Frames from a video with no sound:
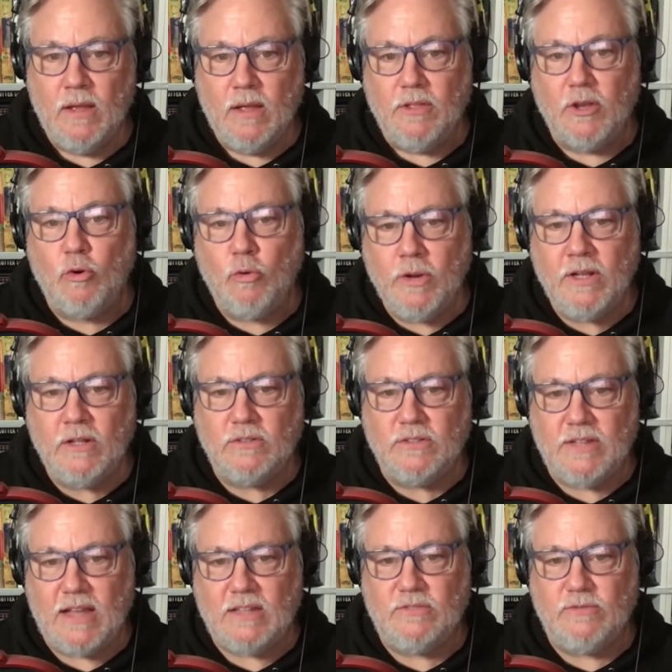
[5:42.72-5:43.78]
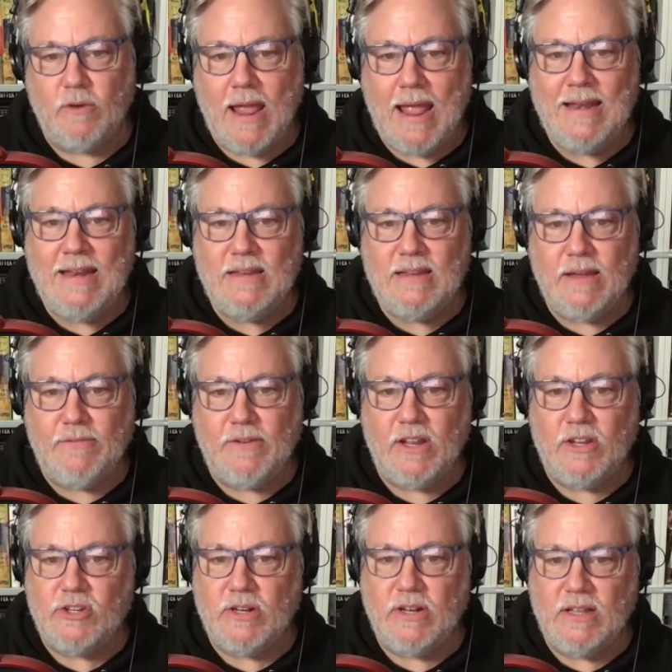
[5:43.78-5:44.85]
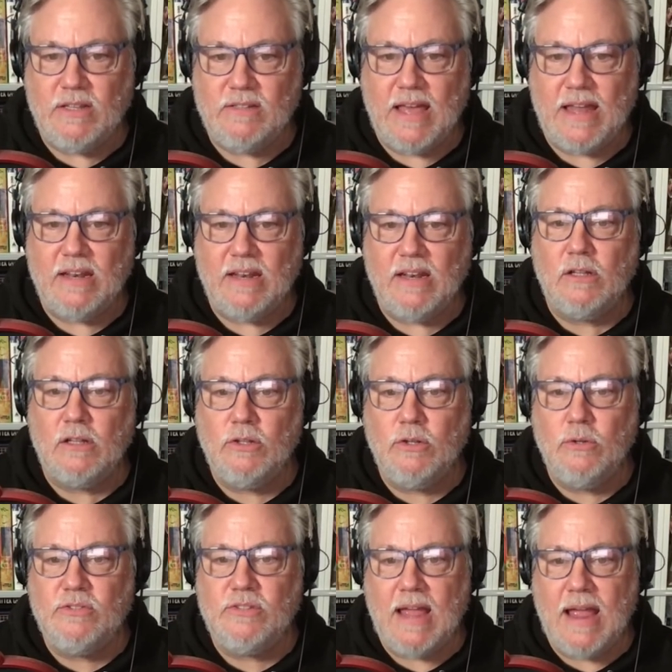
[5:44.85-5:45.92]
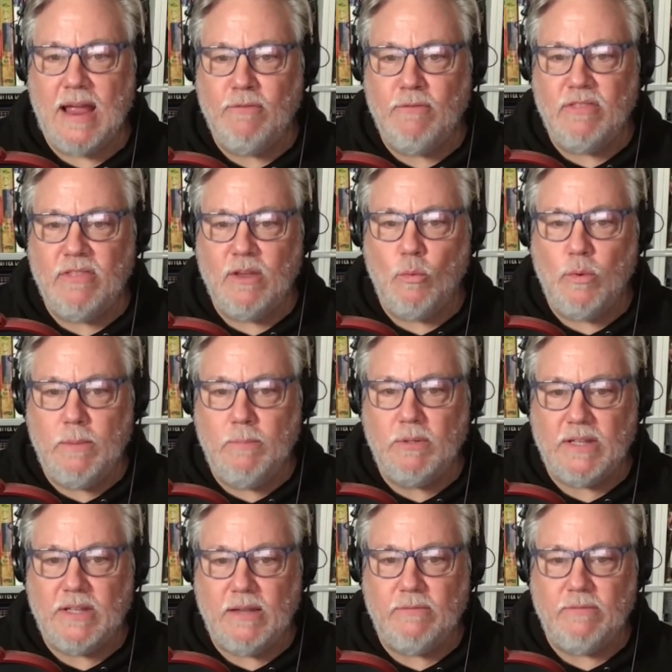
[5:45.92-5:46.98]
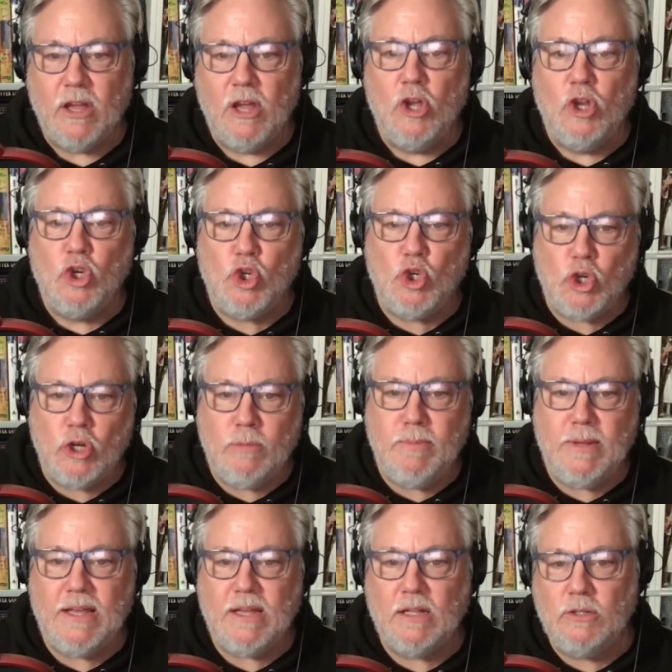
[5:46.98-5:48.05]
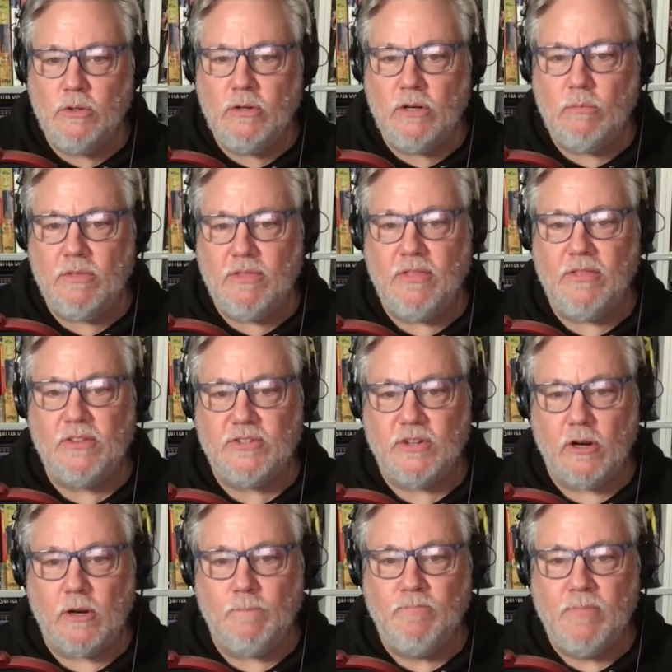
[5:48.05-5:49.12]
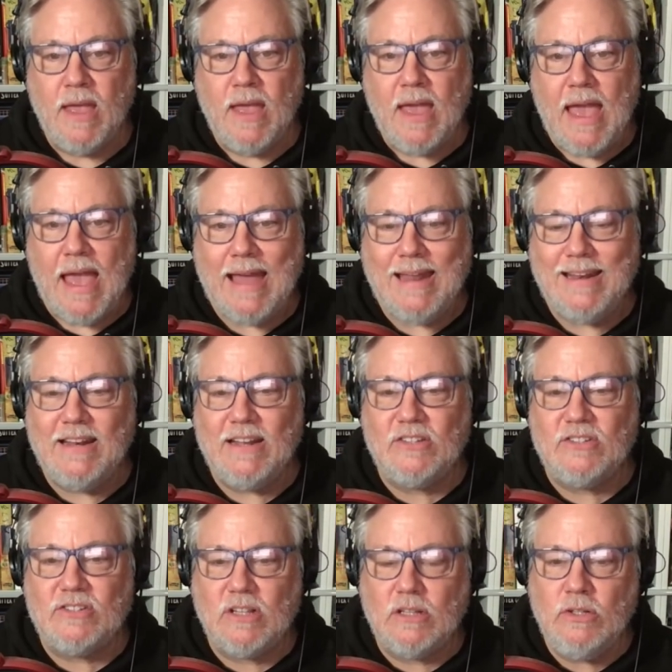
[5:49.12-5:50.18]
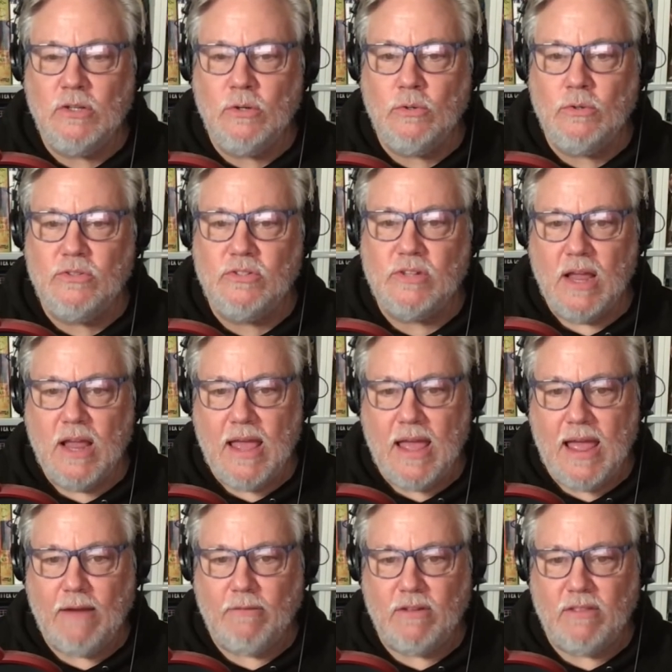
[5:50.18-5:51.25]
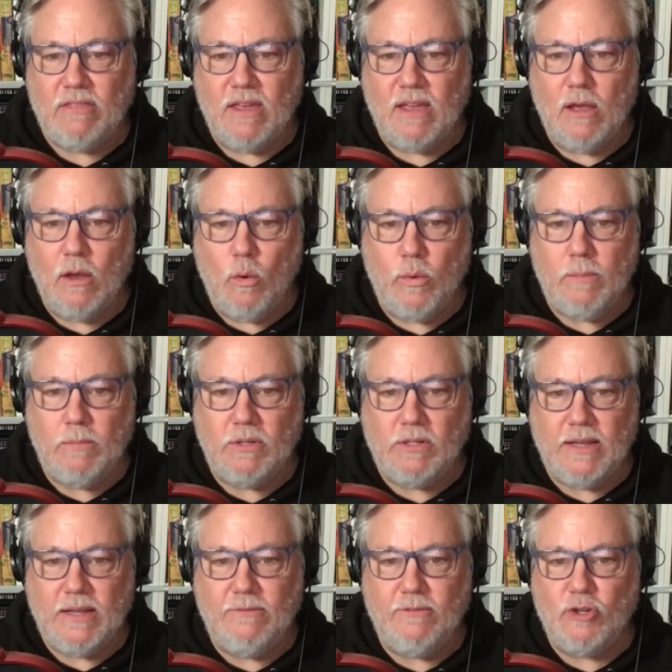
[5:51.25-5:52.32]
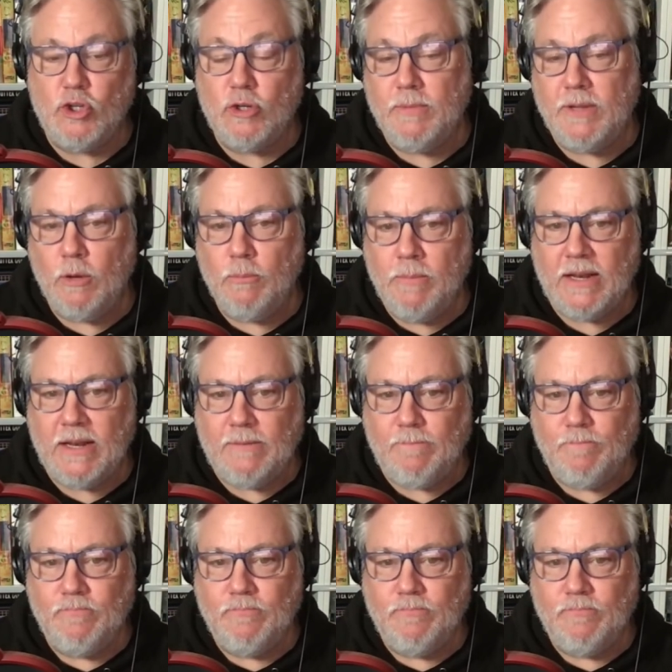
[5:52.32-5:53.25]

The critical test for any definition is that it includes everything we believe should be included within the term, and it excludes everything we believe should be omitted.